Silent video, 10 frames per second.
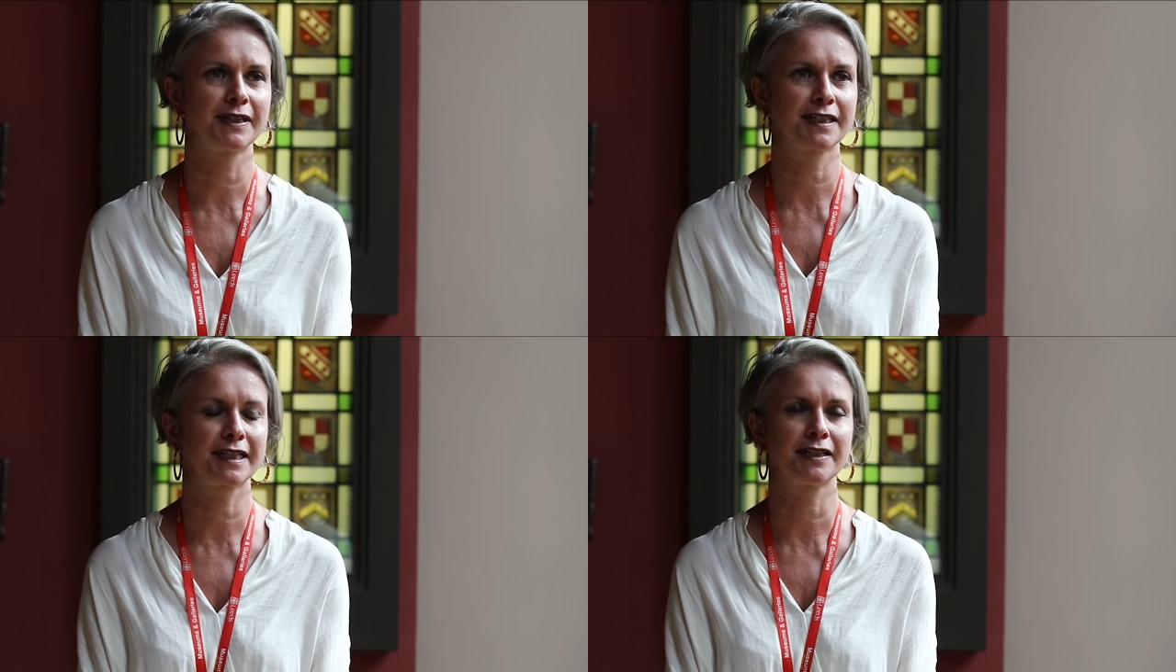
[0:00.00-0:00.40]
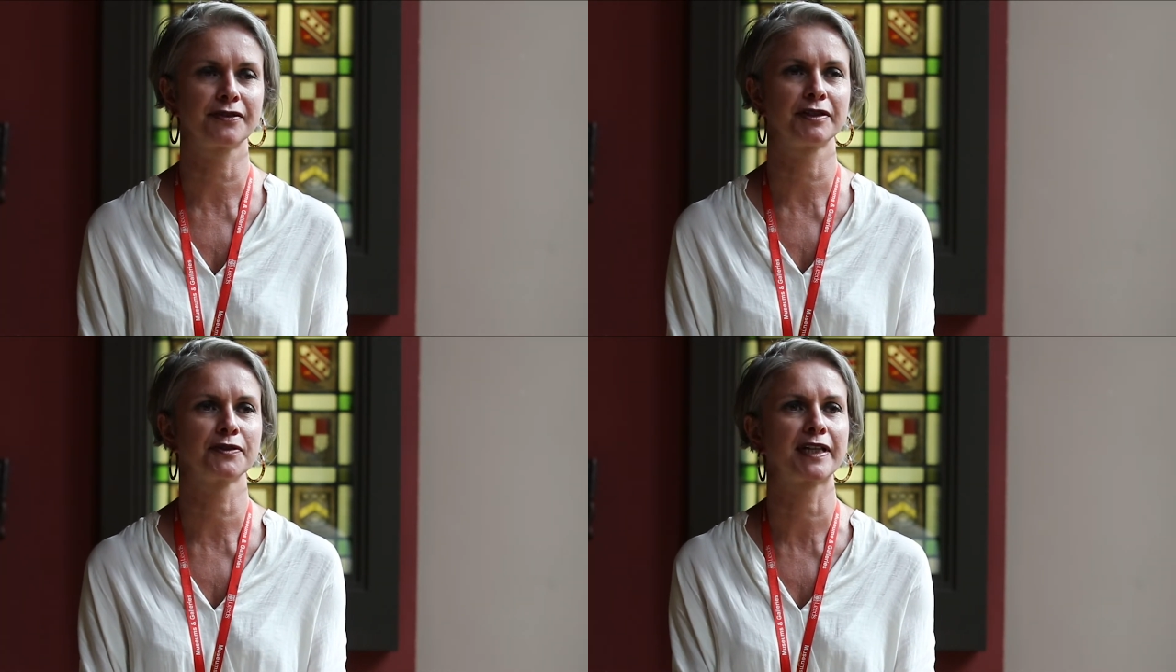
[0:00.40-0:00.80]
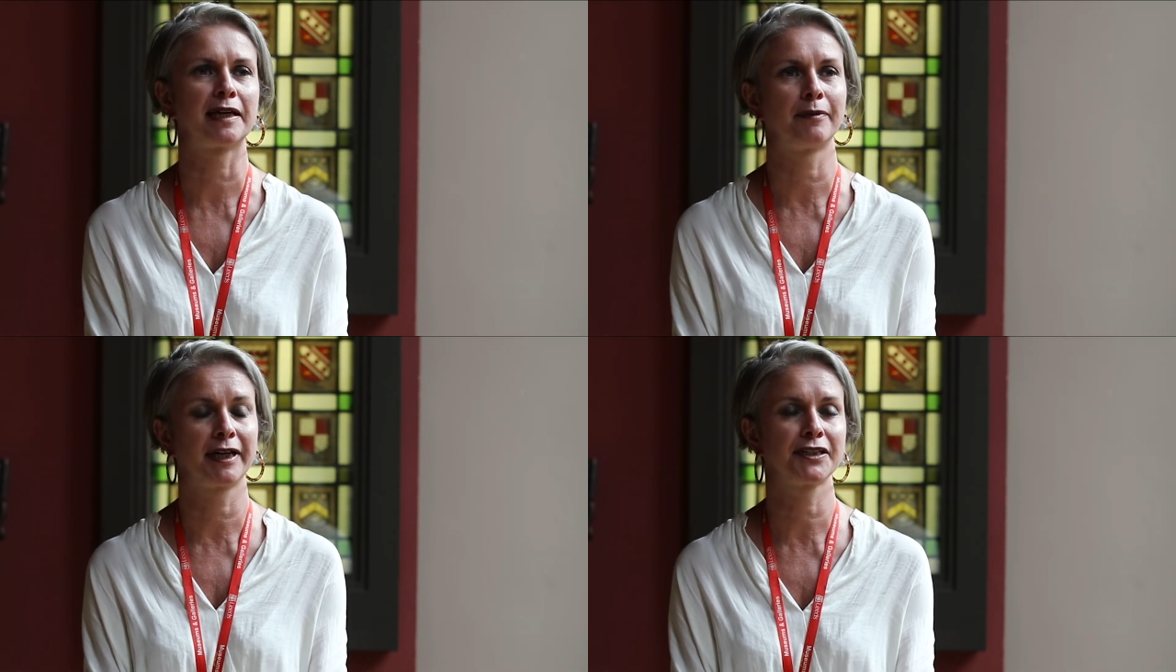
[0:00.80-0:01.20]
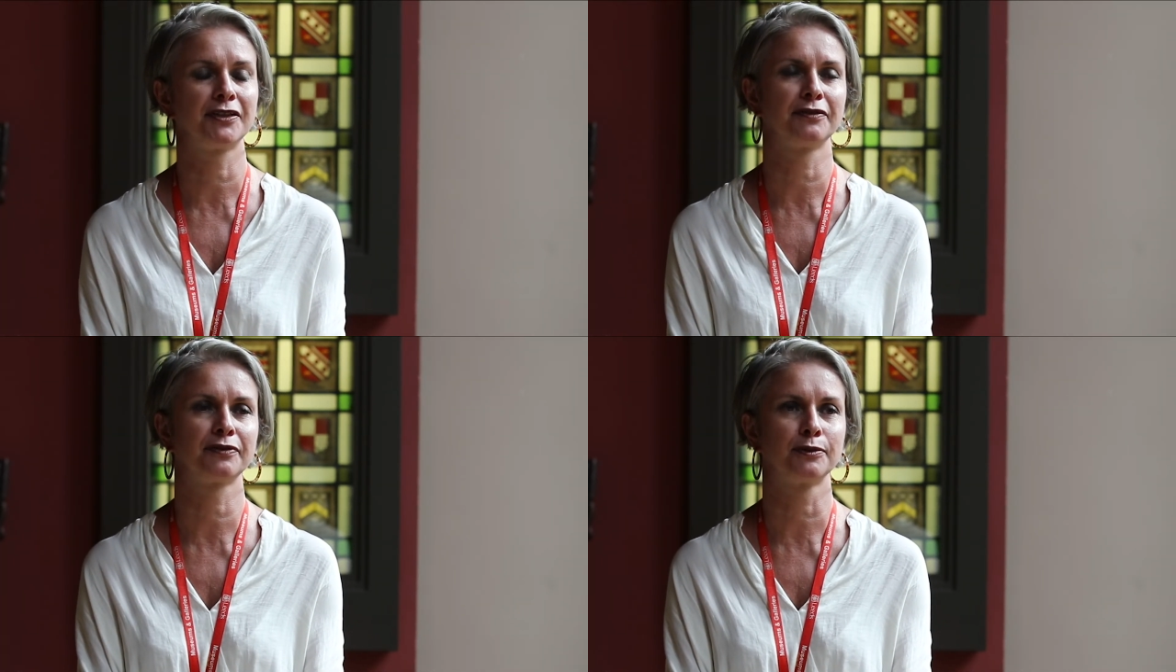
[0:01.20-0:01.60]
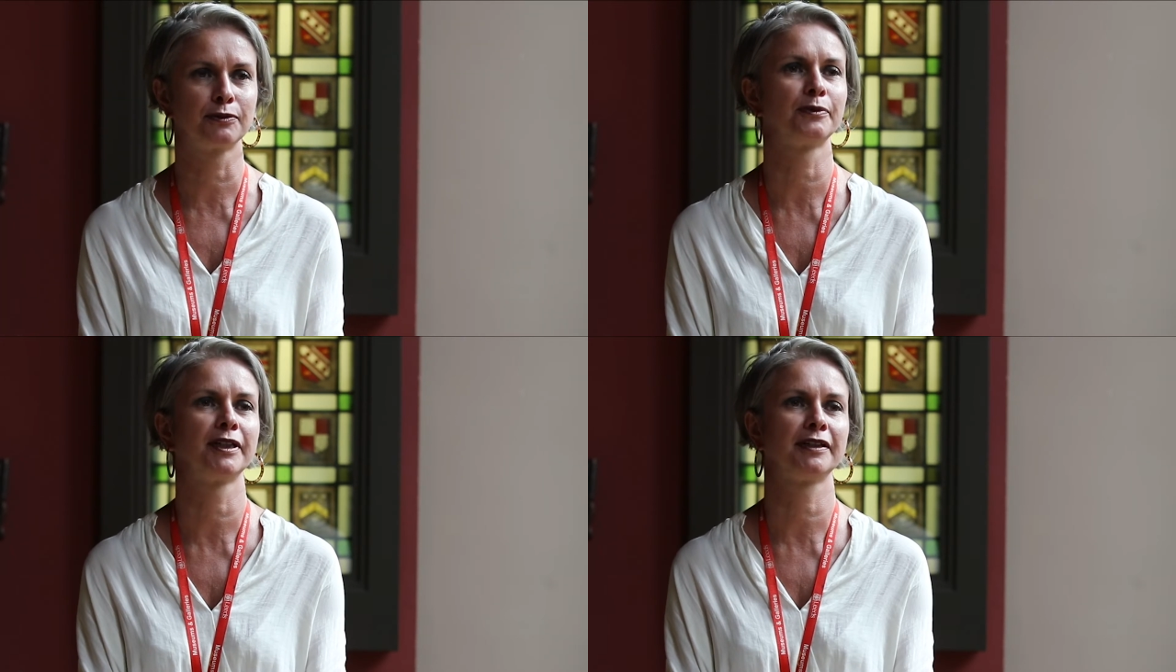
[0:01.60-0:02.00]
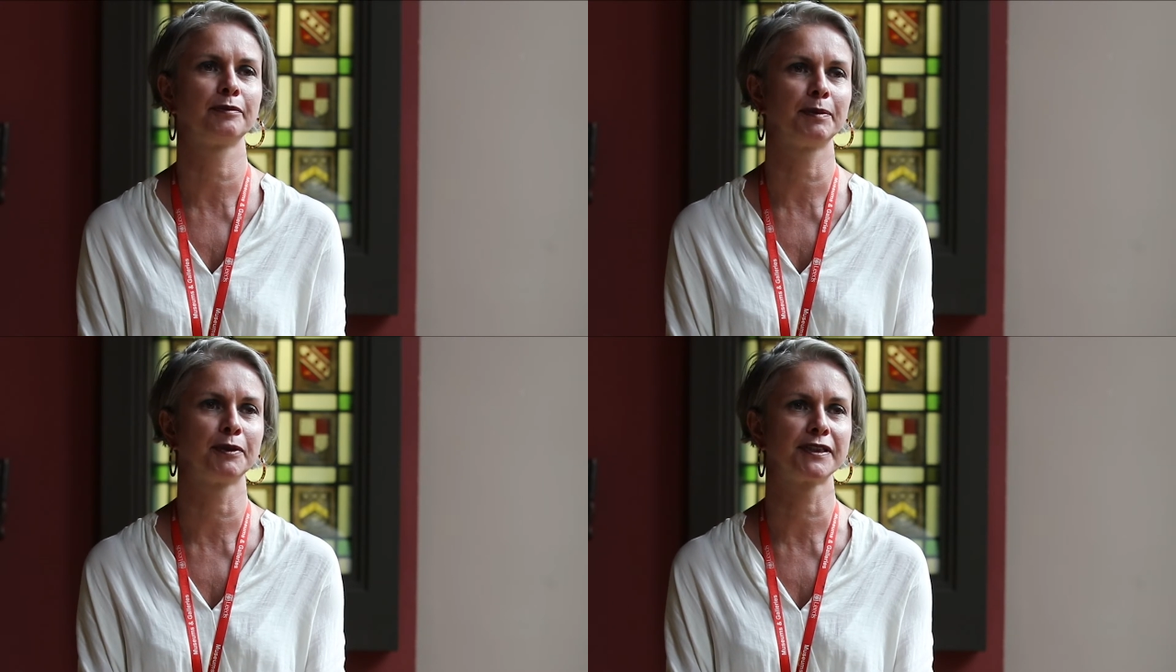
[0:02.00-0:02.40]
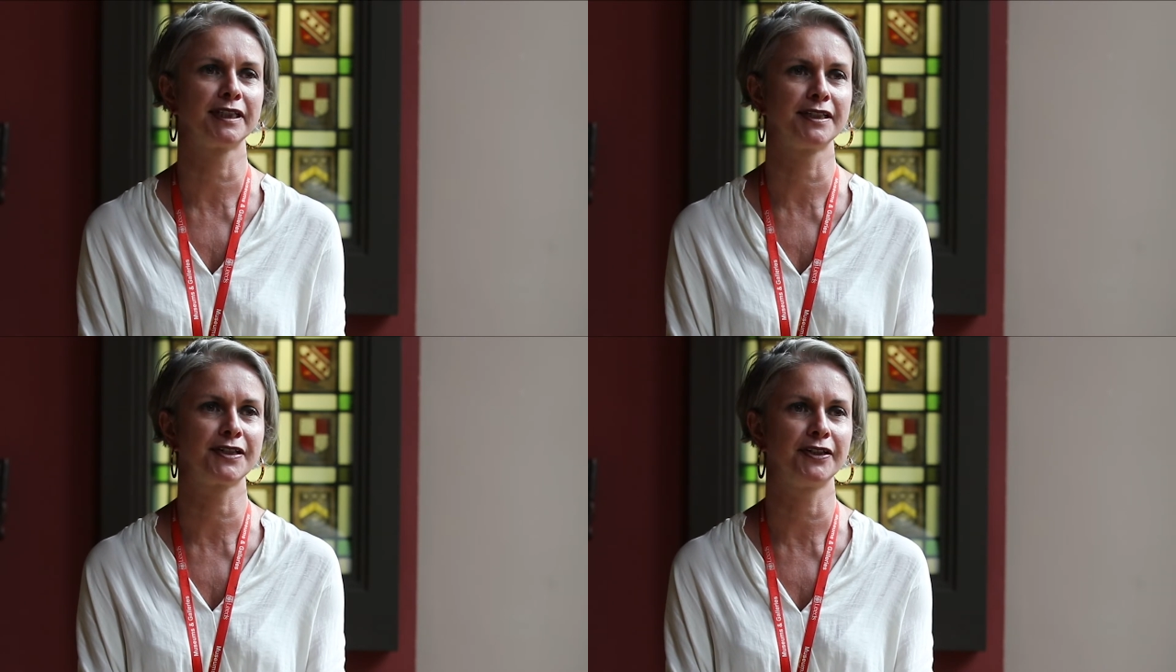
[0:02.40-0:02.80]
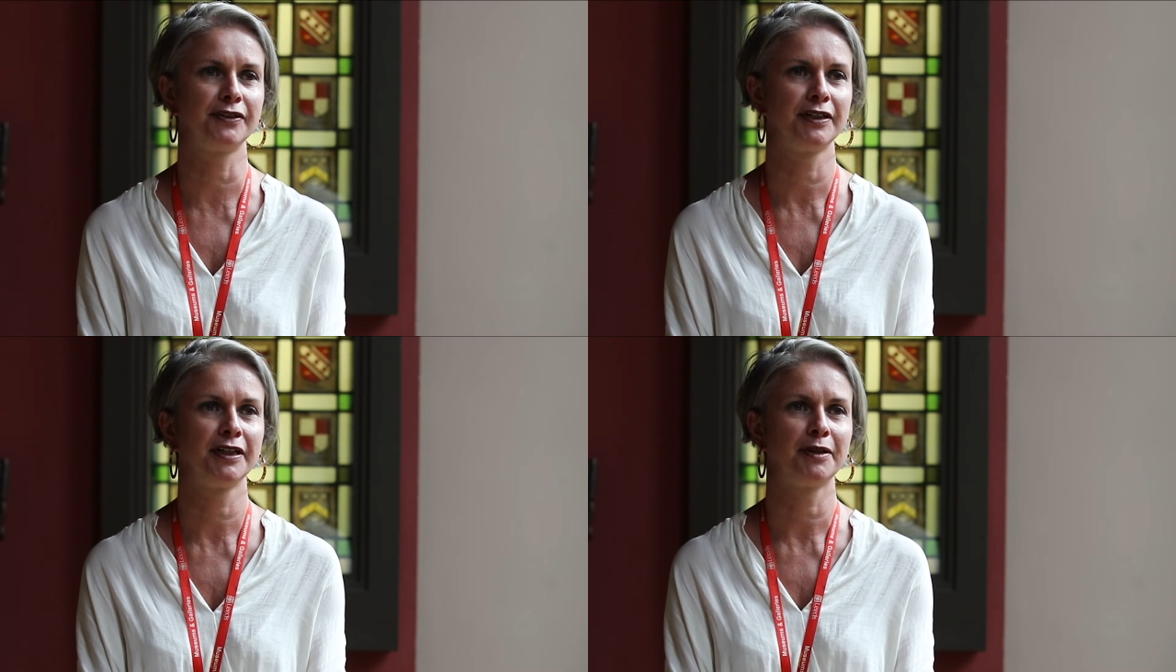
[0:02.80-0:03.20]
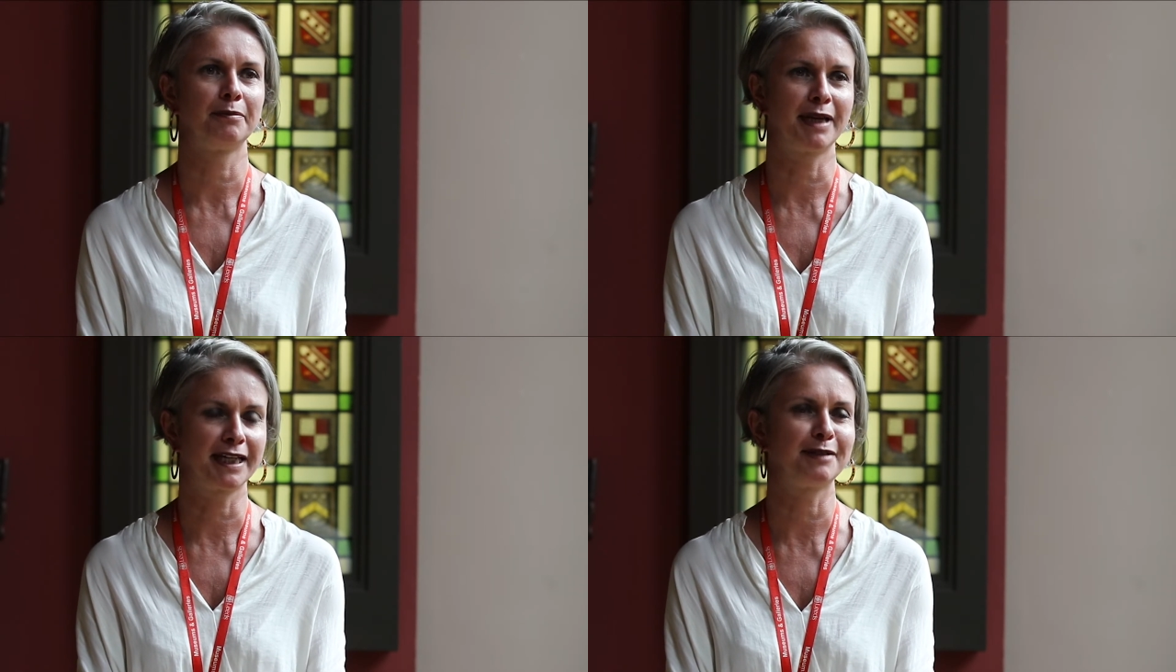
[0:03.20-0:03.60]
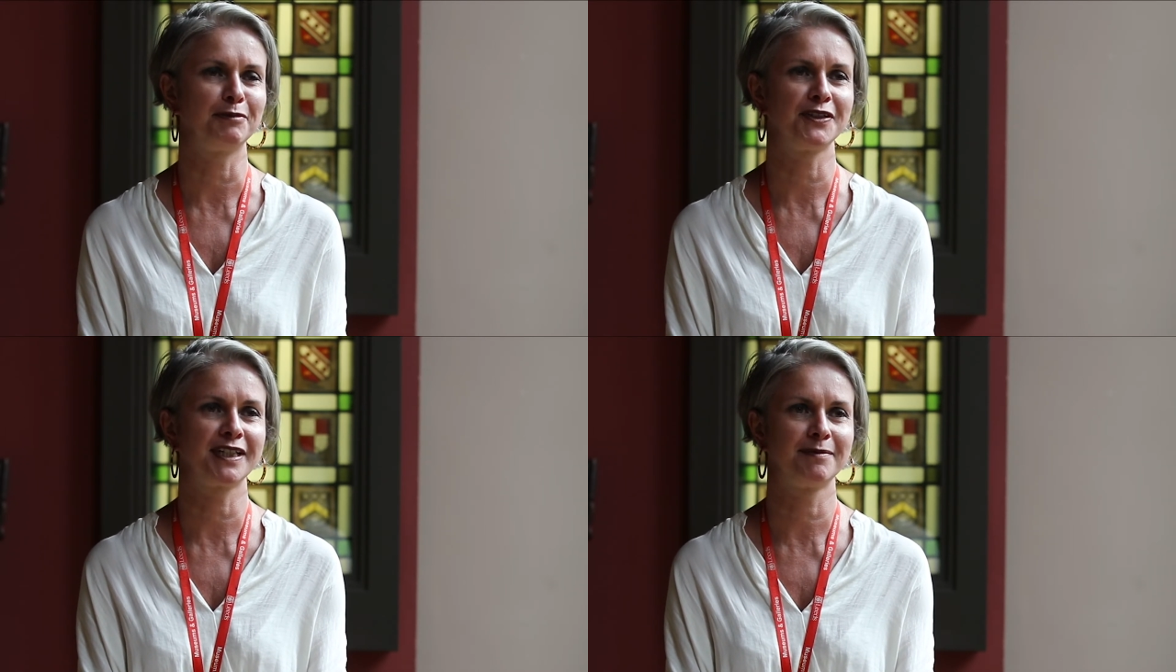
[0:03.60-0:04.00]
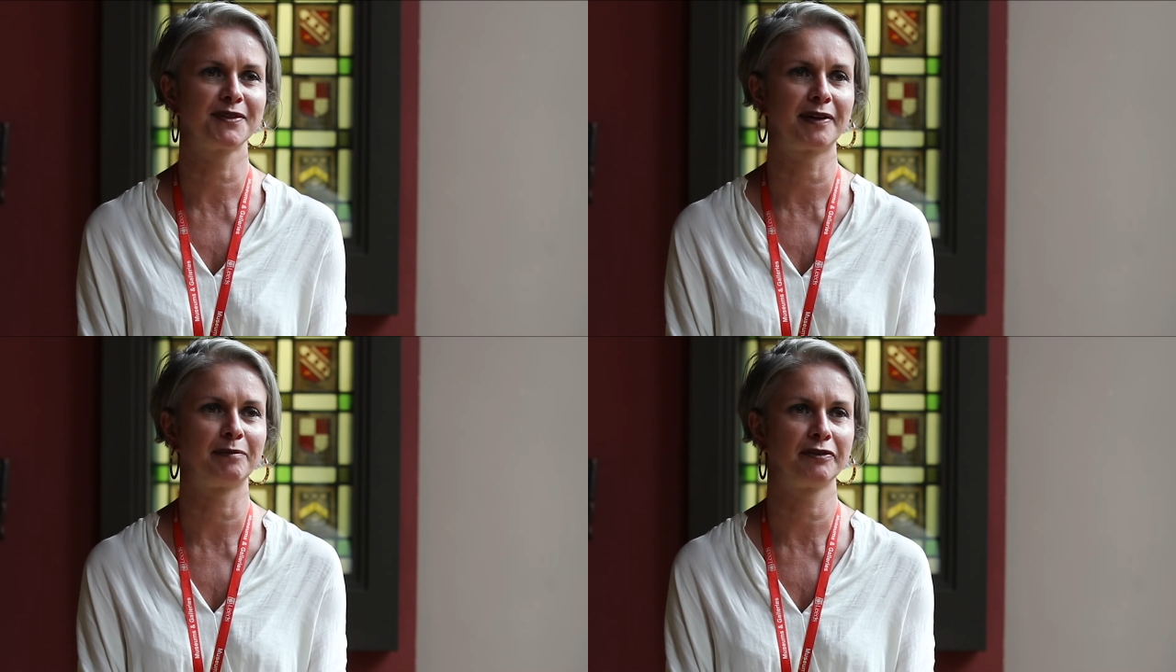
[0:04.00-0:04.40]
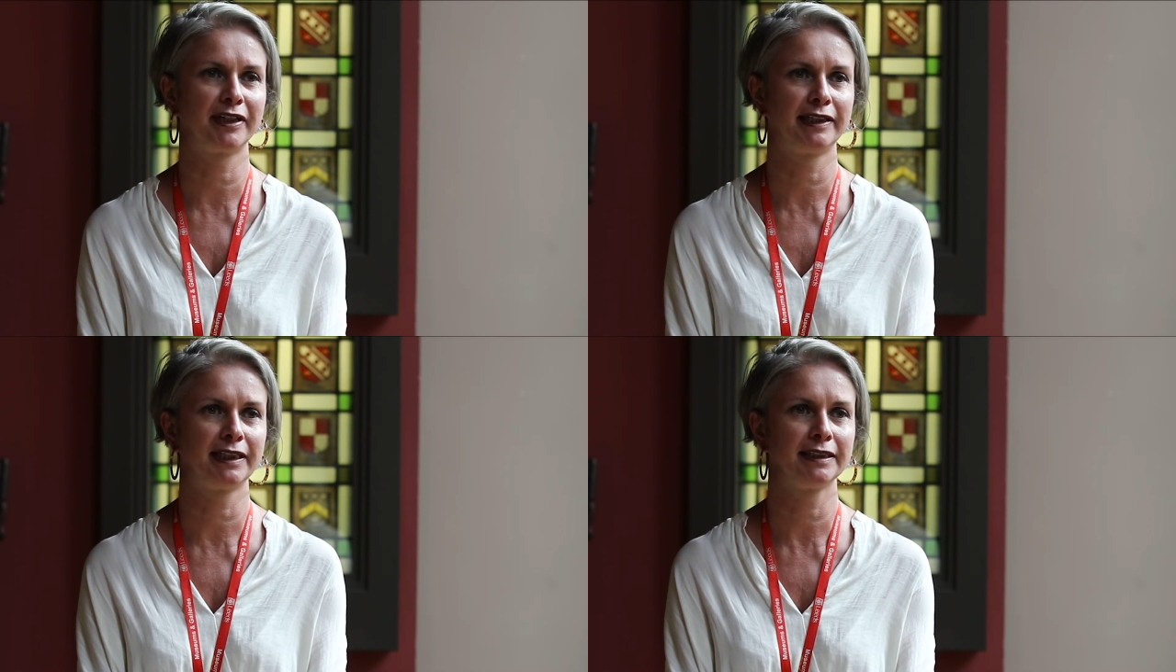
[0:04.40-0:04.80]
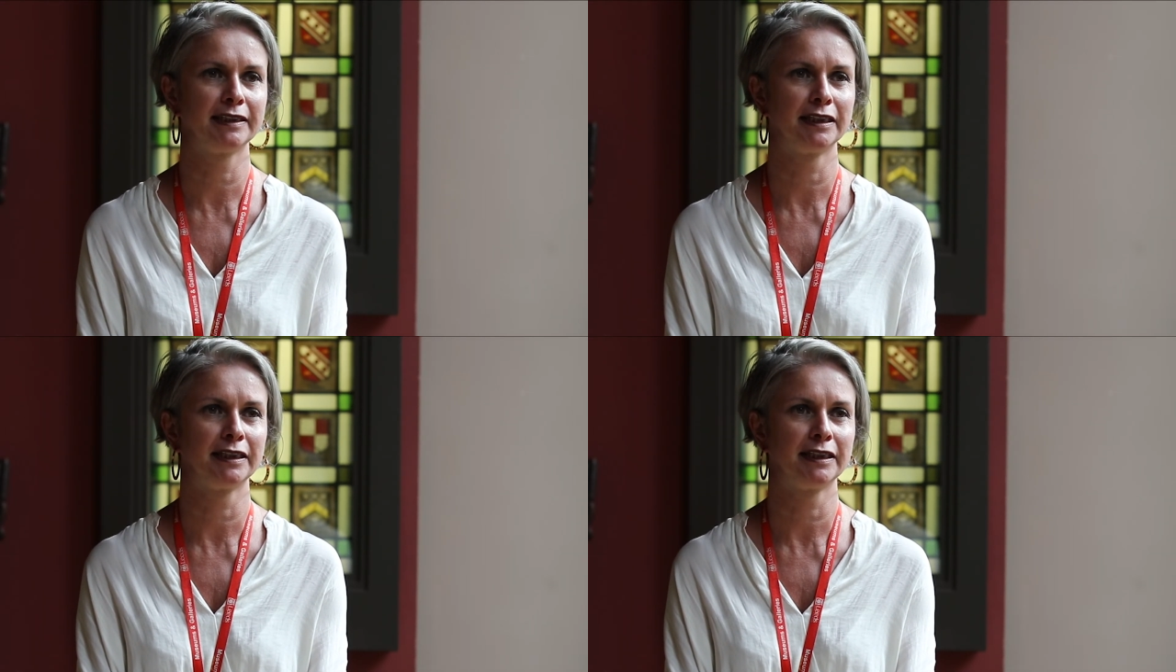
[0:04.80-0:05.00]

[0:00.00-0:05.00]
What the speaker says: It's a real celebration of all the work that we put into making museums family friendly.